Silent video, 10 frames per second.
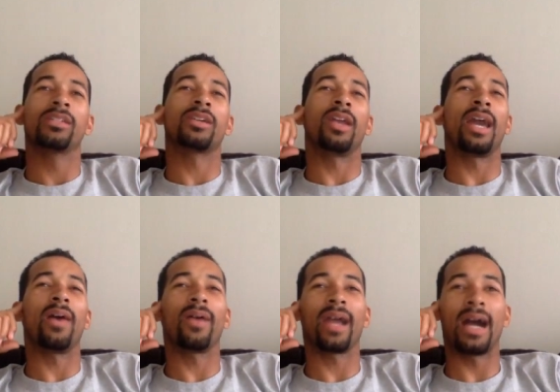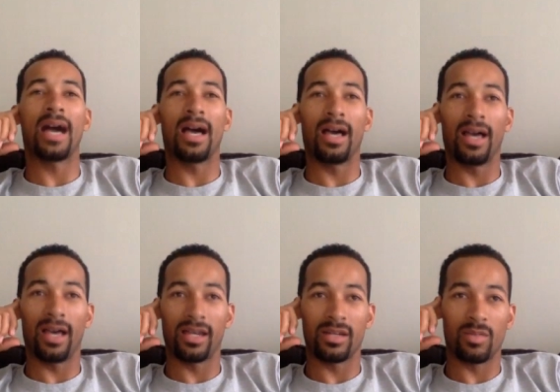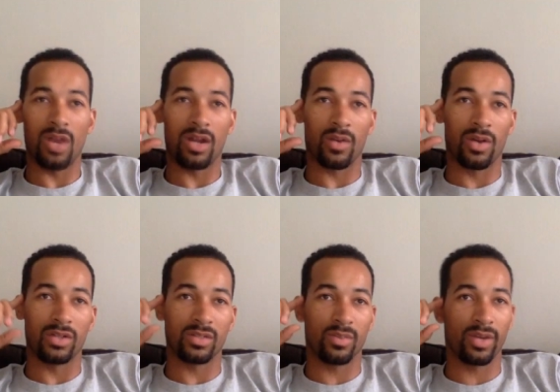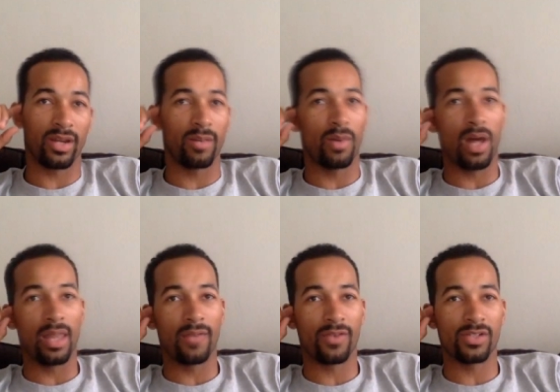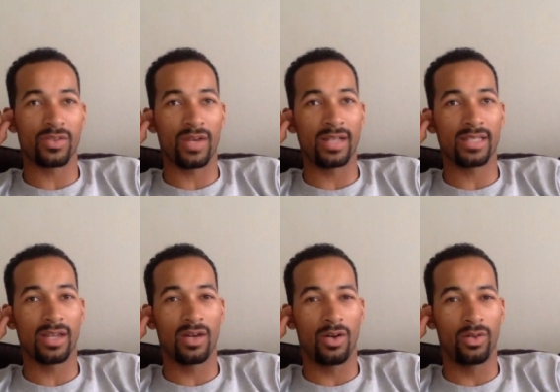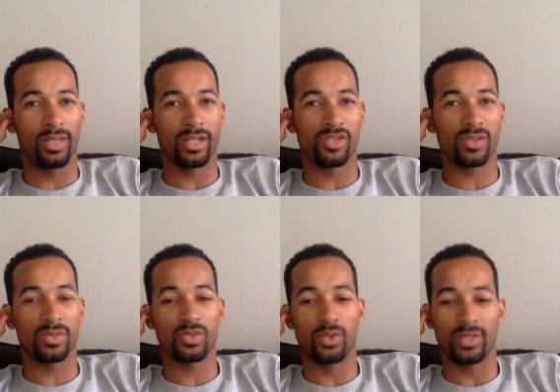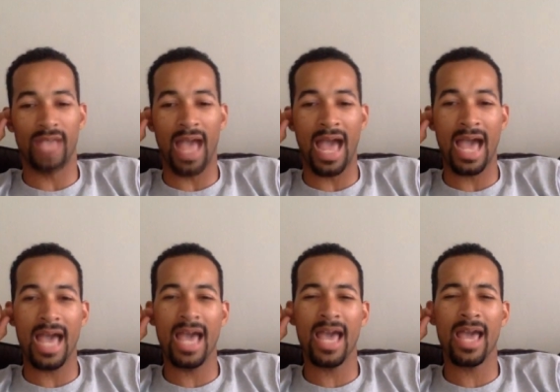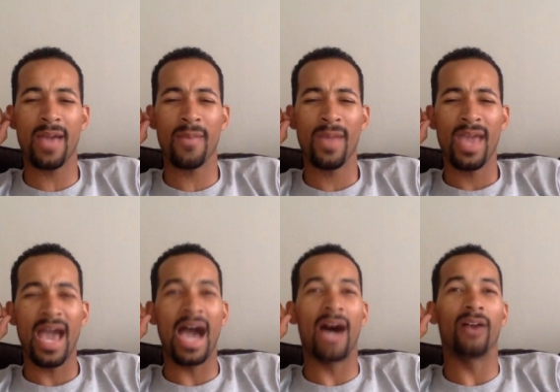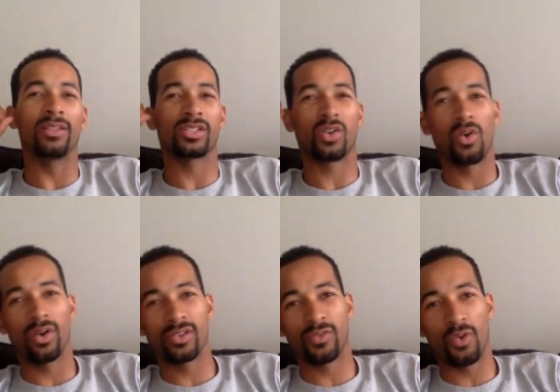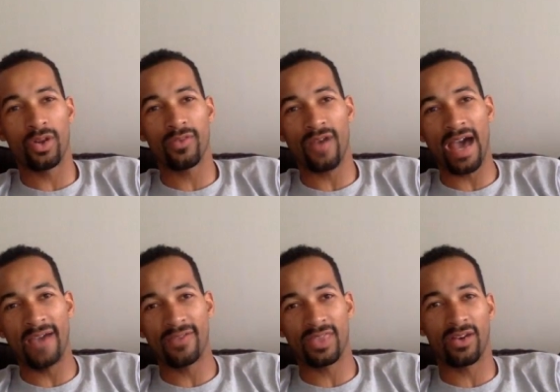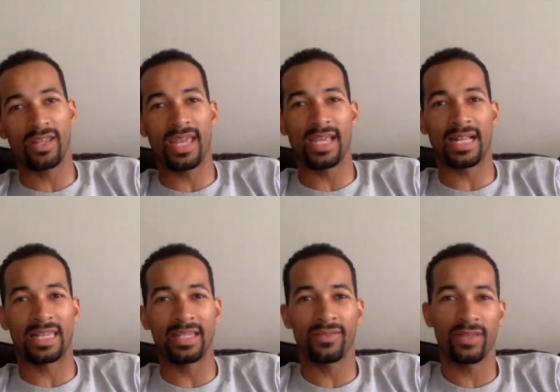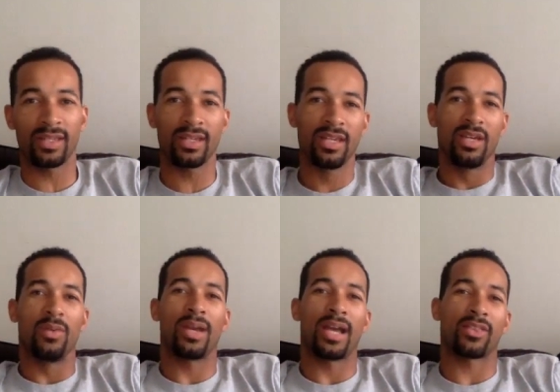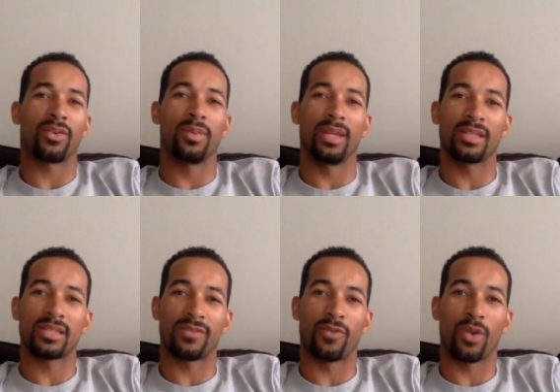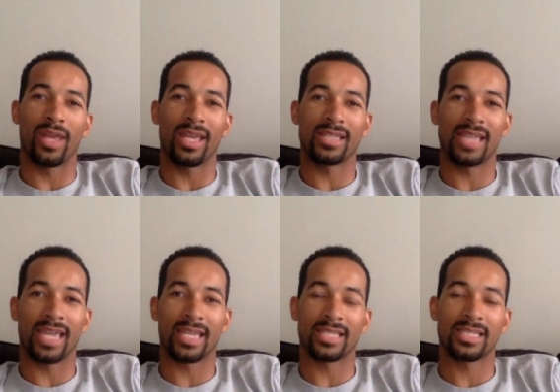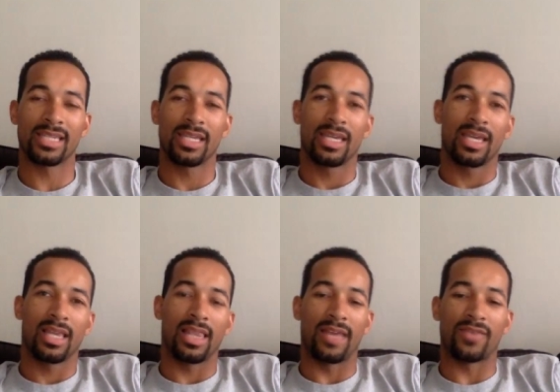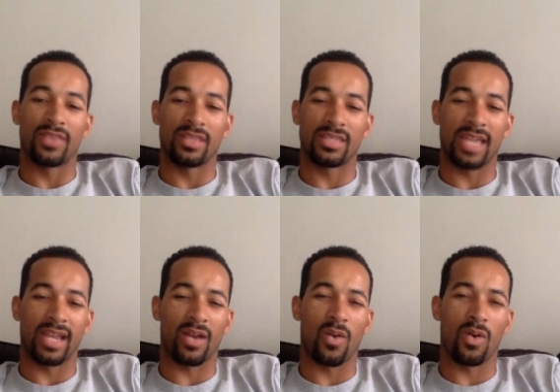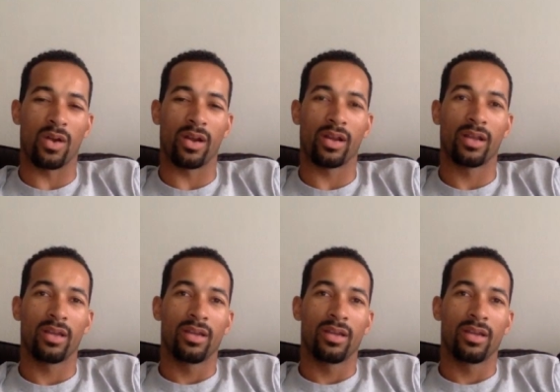So now we got uh, DeMar DeRozan bringing the ball up for Toronto, only to dribble to a time out. The score is 45-38 Cleveland. We got three minutes, 48 seconds left in the second quarter.